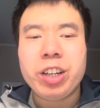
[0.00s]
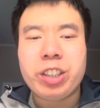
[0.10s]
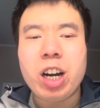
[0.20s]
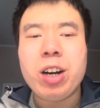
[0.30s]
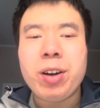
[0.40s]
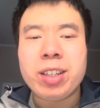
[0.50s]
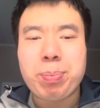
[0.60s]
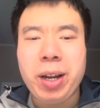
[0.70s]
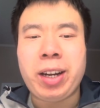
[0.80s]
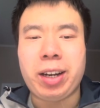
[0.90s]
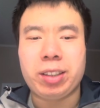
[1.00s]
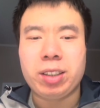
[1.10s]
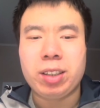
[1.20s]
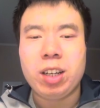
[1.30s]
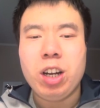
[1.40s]
Generally speaking,
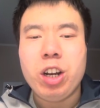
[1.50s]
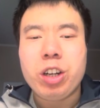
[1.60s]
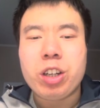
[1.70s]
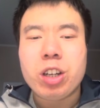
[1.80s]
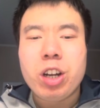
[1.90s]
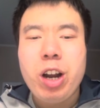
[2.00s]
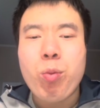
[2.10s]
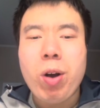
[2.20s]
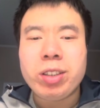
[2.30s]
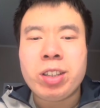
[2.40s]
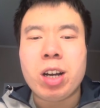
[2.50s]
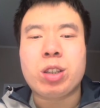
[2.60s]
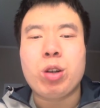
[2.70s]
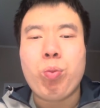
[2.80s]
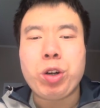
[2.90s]

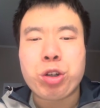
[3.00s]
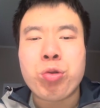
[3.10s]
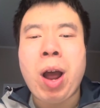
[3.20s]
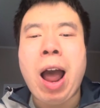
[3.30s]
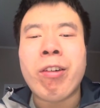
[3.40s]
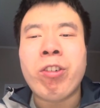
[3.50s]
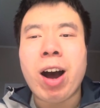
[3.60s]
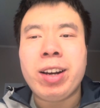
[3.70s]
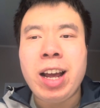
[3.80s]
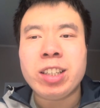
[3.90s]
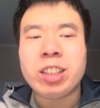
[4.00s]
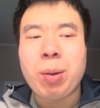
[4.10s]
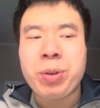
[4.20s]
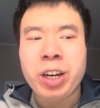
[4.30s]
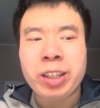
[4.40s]
investors wish to have a less
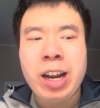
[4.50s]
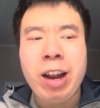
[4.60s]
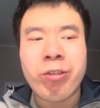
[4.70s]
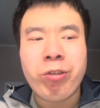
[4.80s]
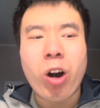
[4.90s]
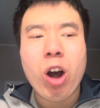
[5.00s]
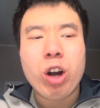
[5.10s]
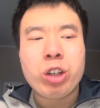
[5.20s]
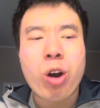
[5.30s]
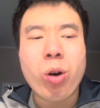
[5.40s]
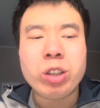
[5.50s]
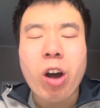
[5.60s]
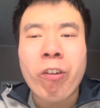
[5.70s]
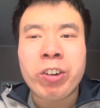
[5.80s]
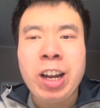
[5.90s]
subjective cost
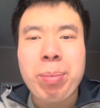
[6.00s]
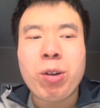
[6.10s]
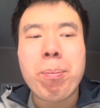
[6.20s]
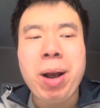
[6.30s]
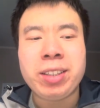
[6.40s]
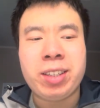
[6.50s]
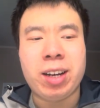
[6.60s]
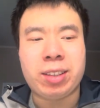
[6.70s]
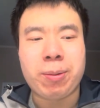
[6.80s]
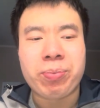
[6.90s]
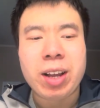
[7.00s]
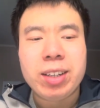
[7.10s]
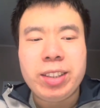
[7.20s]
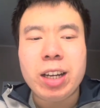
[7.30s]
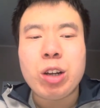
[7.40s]
of capital method
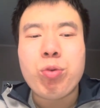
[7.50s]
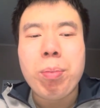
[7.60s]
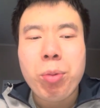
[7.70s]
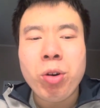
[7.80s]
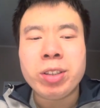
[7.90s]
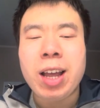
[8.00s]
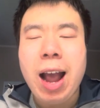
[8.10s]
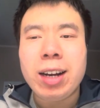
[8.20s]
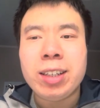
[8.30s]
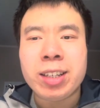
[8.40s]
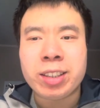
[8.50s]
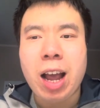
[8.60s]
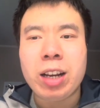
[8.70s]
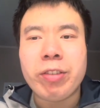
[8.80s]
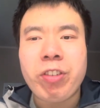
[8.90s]
that removes analysts
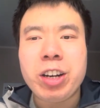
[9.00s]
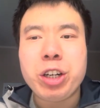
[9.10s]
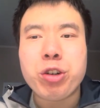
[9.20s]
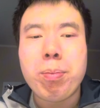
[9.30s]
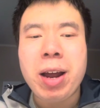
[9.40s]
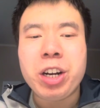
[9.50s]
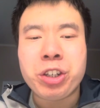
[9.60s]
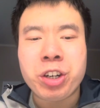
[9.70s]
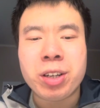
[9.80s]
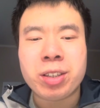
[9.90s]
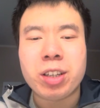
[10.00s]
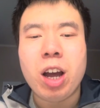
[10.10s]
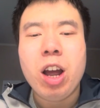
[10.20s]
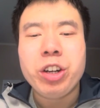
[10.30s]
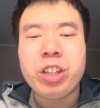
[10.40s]
and financial managers'
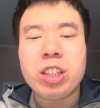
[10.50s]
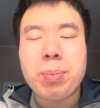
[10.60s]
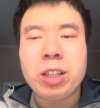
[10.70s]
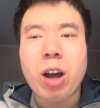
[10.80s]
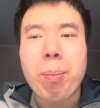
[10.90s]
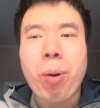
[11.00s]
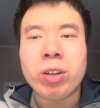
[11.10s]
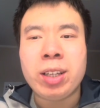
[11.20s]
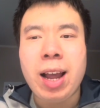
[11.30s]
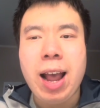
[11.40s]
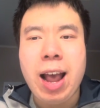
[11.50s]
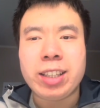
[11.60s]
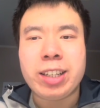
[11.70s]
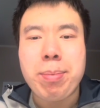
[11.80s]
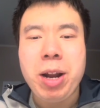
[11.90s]
judgment about the
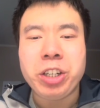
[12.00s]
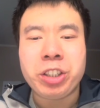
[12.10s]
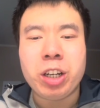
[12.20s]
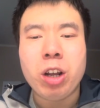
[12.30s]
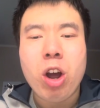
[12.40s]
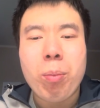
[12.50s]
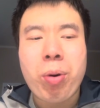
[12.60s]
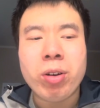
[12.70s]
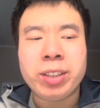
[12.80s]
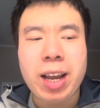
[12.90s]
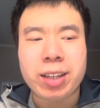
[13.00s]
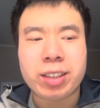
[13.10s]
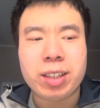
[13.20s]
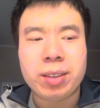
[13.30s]
estimation process.